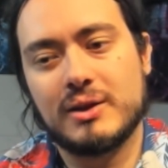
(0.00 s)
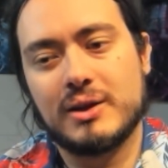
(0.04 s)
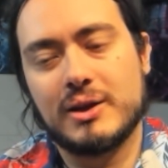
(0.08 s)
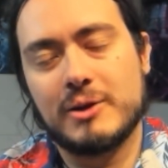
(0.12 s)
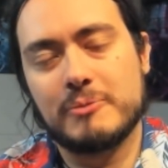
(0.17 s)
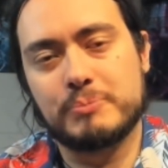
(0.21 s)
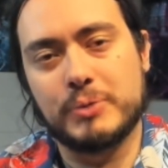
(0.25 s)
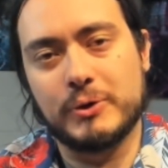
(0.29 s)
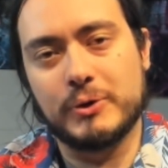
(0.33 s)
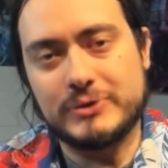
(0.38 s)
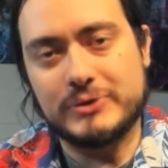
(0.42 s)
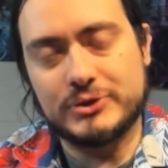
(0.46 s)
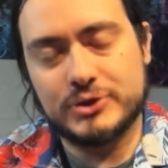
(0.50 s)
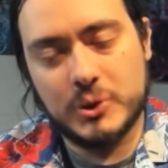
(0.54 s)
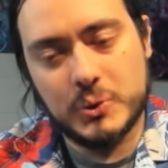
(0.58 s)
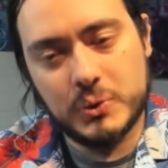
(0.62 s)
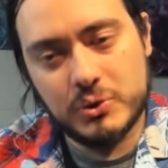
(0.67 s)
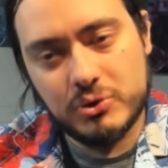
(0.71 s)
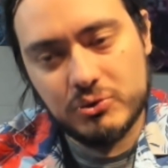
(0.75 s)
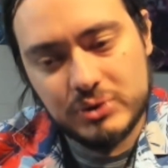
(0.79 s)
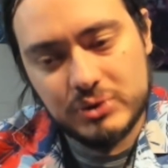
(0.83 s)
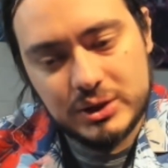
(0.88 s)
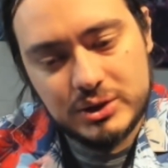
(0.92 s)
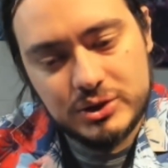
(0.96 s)
But if you start with a
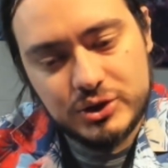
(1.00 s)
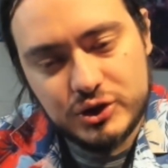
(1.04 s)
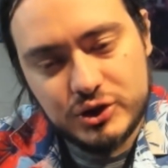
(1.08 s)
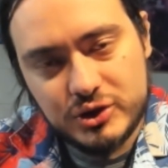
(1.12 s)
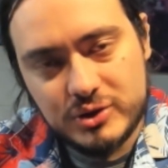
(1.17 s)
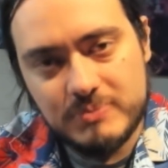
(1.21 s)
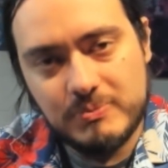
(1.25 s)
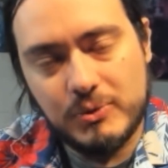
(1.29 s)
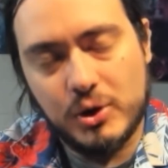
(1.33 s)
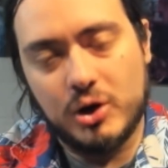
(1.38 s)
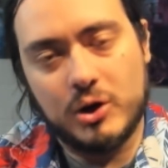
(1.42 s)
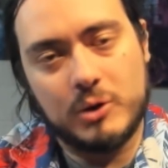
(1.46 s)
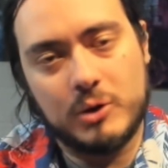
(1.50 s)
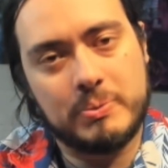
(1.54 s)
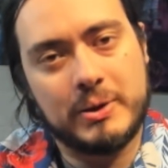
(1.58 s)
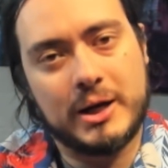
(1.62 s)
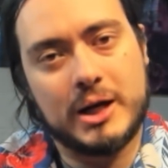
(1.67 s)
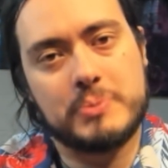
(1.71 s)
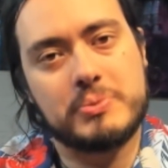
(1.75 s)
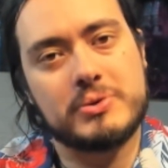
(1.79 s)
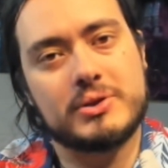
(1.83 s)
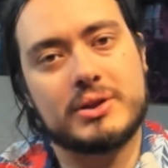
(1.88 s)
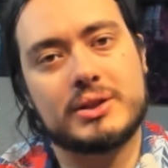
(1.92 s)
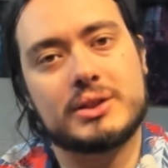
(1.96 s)
really small
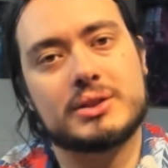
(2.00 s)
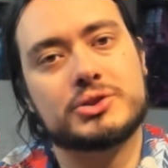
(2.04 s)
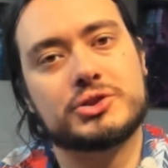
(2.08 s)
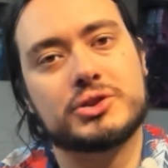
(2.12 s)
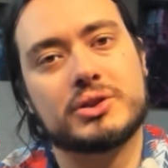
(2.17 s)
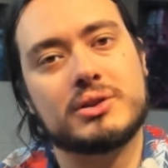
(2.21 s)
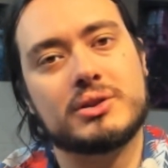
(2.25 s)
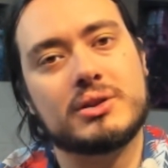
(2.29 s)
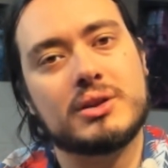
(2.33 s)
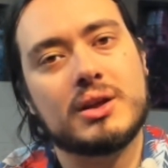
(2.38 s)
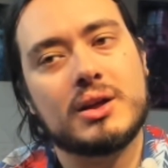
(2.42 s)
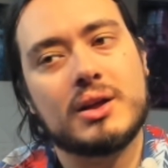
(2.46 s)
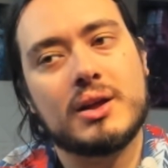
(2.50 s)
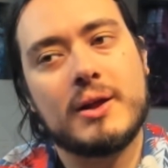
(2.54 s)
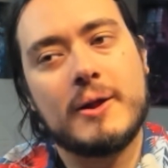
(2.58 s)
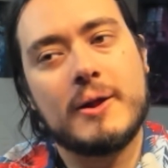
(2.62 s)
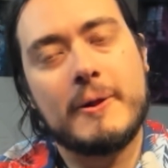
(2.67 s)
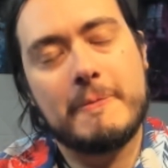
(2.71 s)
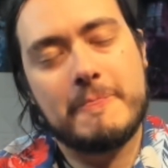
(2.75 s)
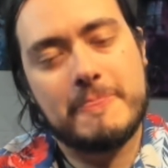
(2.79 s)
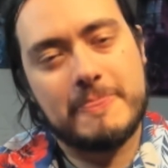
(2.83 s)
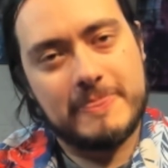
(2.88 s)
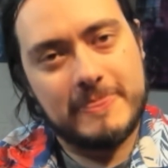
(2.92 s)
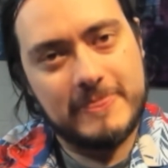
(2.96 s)
population,
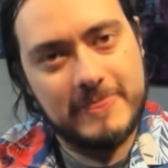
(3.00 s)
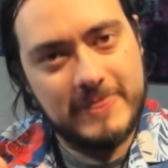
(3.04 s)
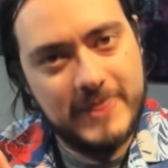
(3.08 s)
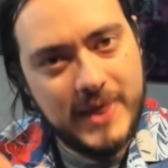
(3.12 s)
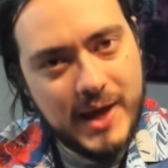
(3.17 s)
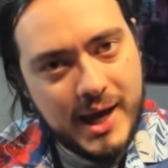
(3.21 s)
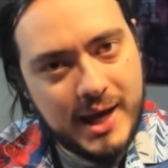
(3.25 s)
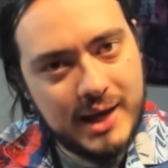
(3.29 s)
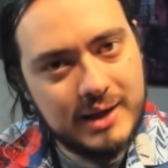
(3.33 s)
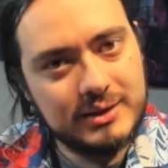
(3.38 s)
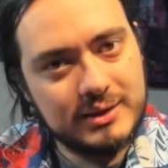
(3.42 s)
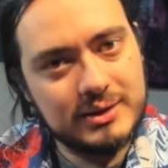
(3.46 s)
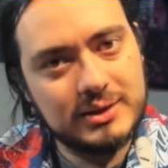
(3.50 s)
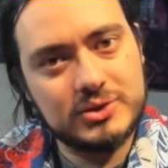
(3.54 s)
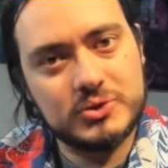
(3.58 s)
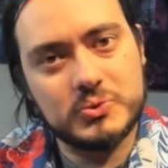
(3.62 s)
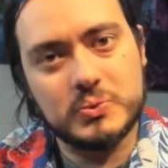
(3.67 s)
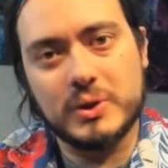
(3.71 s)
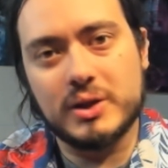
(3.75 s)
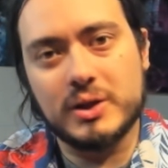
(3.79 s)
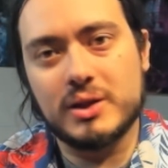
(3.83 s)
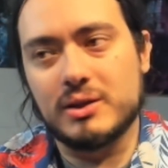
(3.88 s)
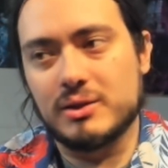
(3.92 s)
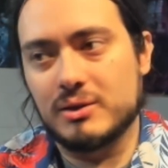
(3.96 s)
that is
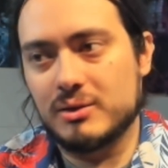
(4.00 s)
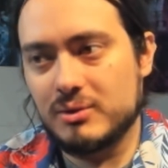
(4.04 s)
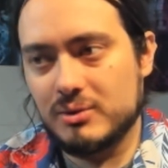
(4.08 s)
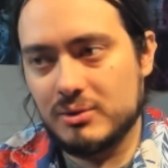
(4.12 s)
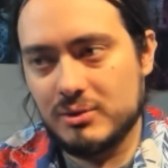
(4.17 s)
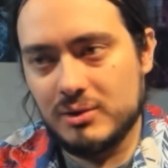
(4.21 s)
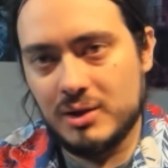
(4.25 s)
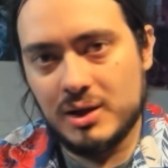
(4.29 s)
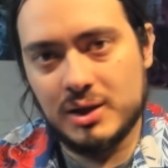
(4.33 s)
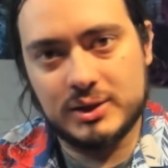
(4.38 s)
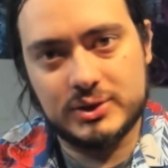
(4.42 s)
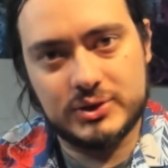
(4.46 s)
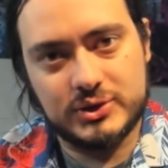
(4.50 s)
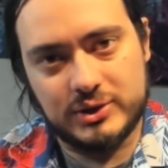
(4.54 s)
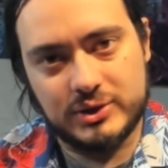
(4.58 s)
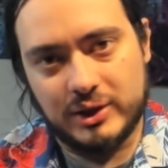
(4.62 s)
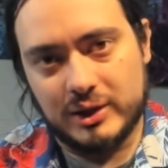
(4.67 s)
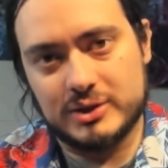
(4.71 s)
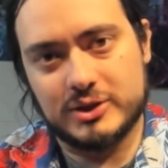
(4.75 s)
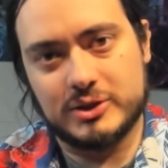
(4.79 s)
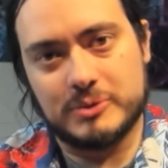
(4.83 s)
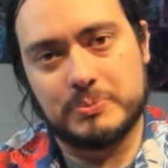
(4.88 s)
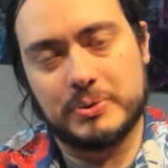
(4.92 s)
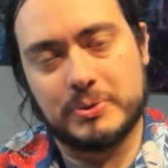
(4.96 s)
when luck starts
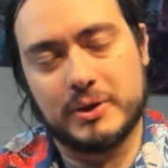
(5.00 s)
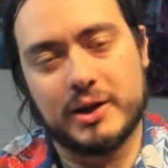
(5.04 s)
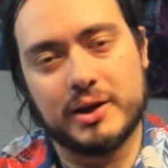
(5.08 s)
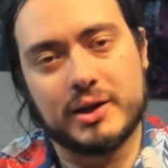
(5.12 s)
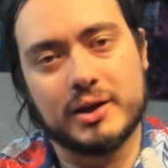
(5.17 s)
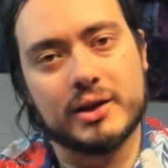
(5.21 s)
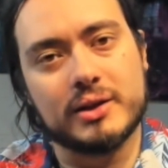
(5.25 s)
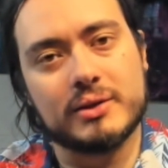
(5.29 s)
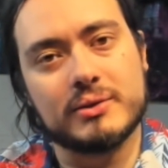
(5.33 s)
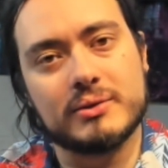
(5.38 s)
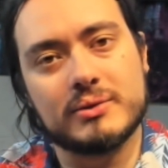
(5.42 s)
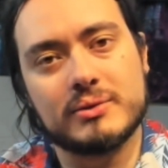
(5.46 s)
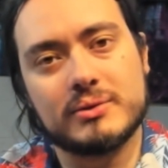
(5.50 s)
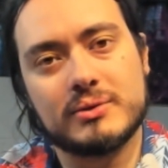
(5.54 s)
to play in.